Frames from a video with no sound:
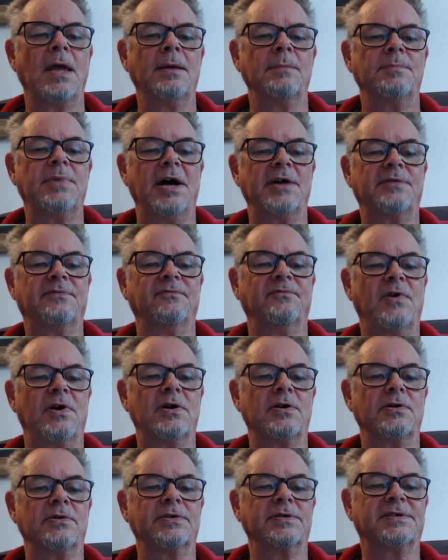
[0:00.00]
Python
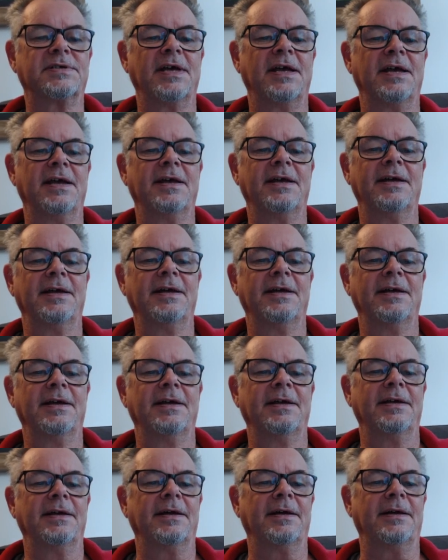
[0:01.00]
files
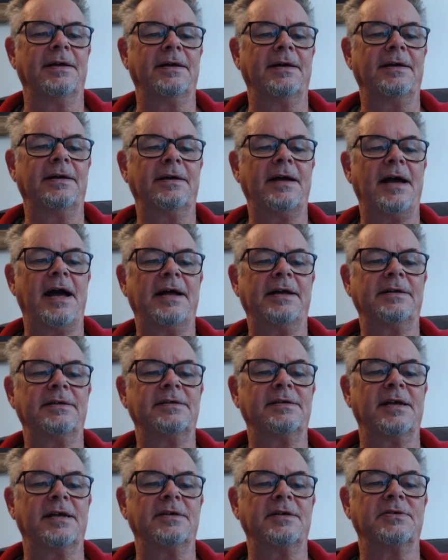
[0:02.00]

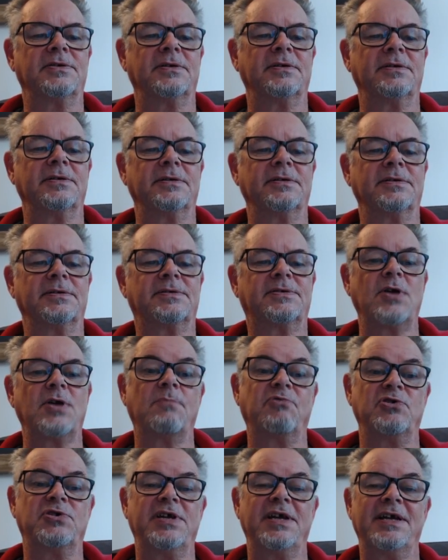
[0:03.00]
and
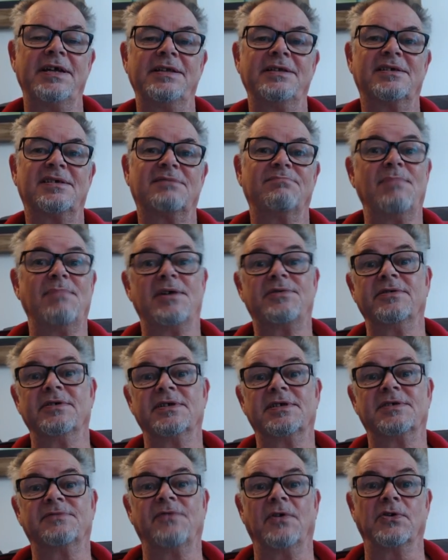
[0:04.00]
subroutines,
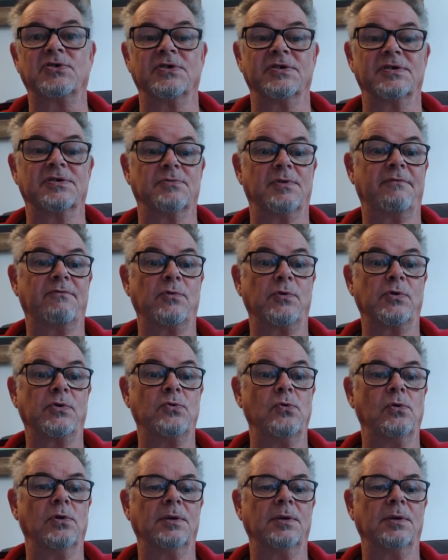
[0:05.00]
methods, functions, whatever you want to call